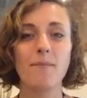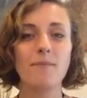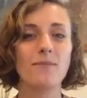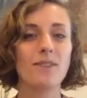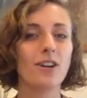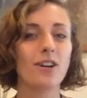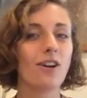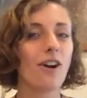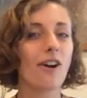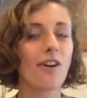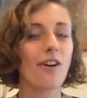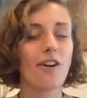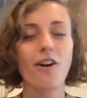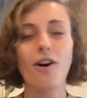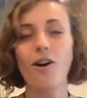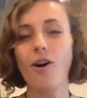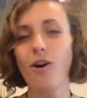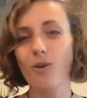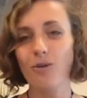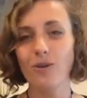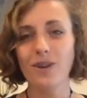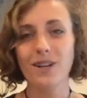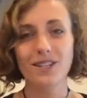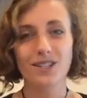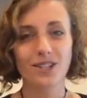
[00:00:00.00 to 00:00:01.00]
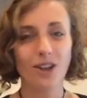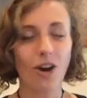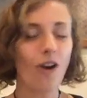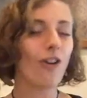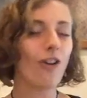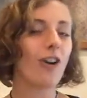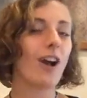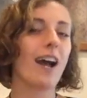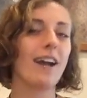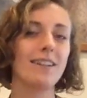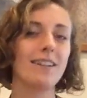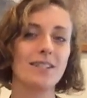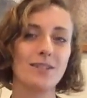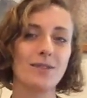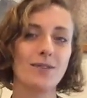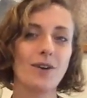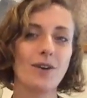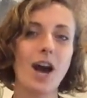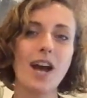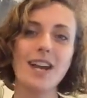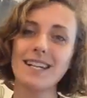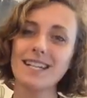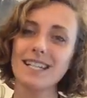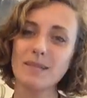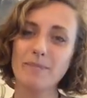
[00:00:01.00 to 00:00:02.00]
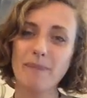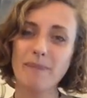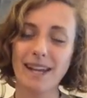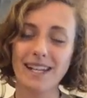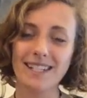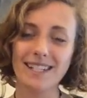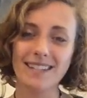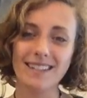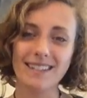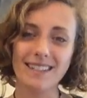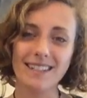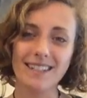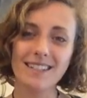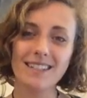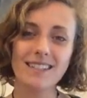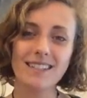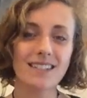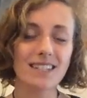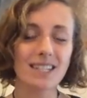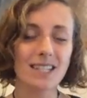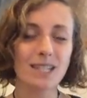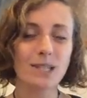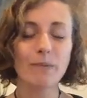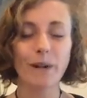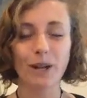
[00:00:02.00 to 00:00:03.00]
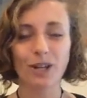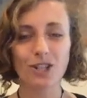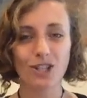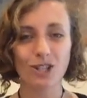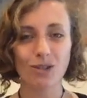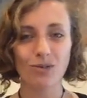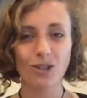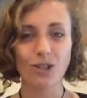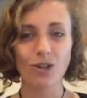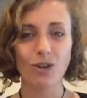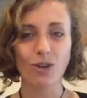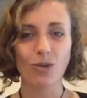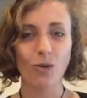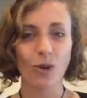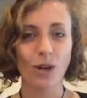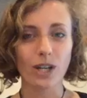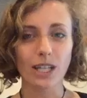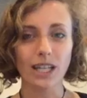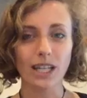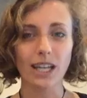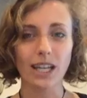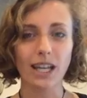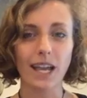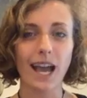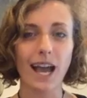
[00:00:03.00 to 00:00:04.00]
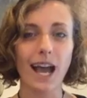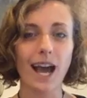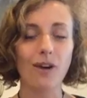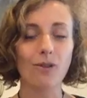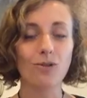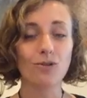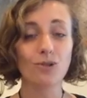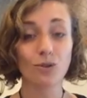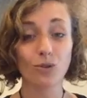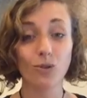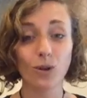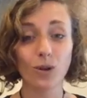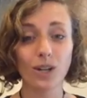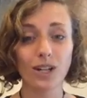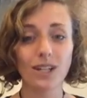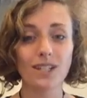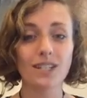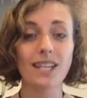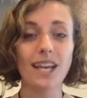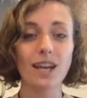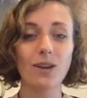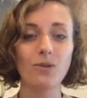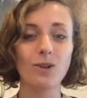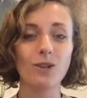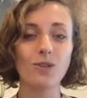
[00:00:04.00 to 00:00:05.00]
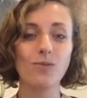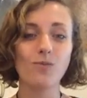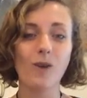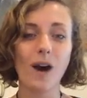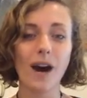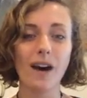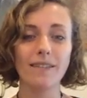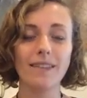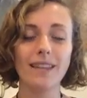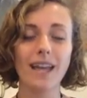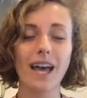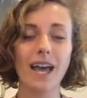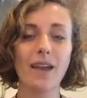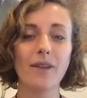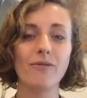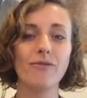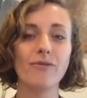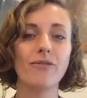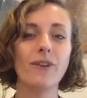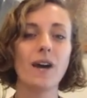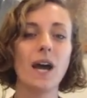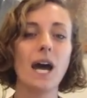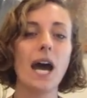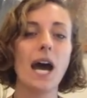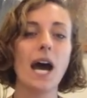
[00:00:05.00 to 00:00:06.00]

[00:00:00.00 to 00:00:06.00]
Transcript: There are always all kinds of unexpected things, especially when you're working outdoors and with wildlife.